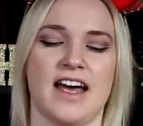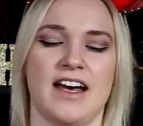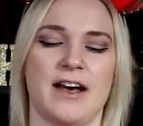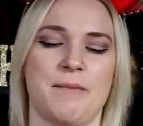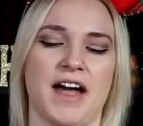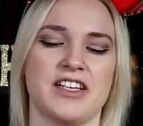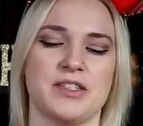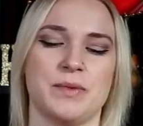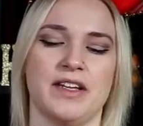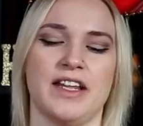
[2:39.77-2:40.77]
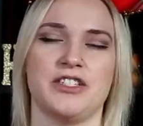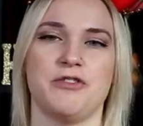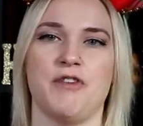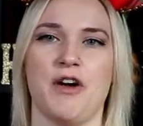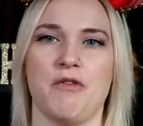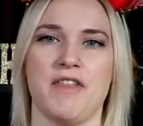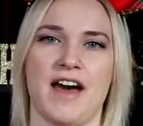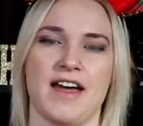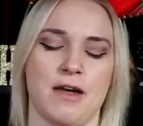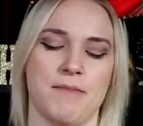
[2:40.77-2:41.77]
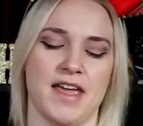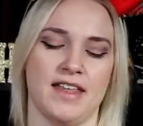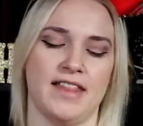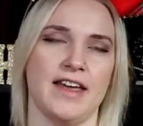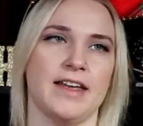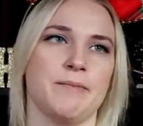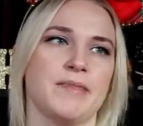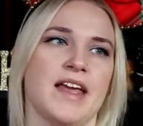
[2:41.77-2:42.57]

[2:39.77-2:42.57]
I just want to let you know that, like,